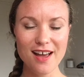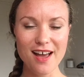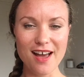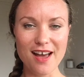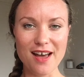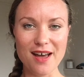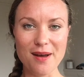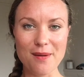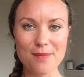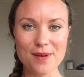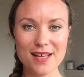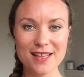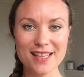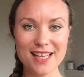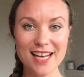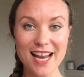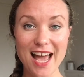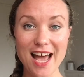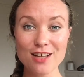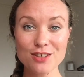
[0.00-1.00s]
And
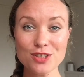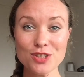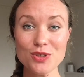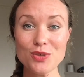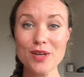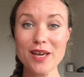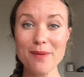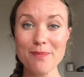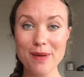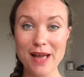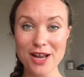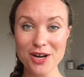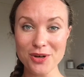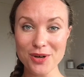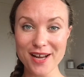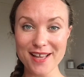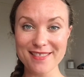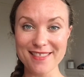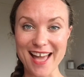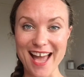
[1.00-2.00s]
then as you get better
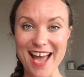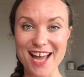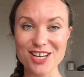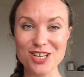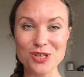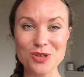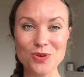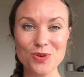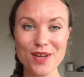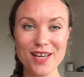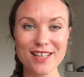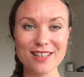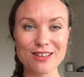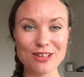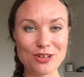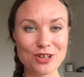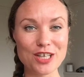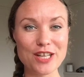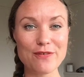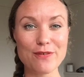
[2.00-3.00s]
at that, you can
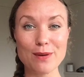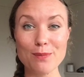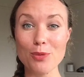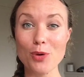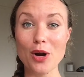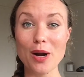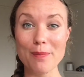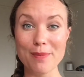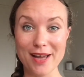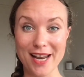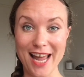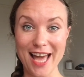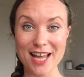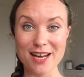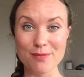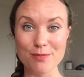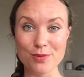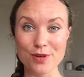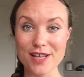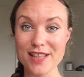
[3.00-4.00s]
learn even more about how
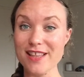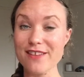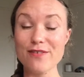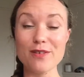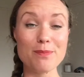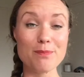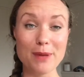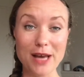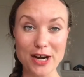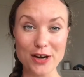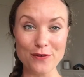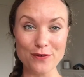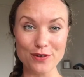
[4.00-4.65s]
to breathe even better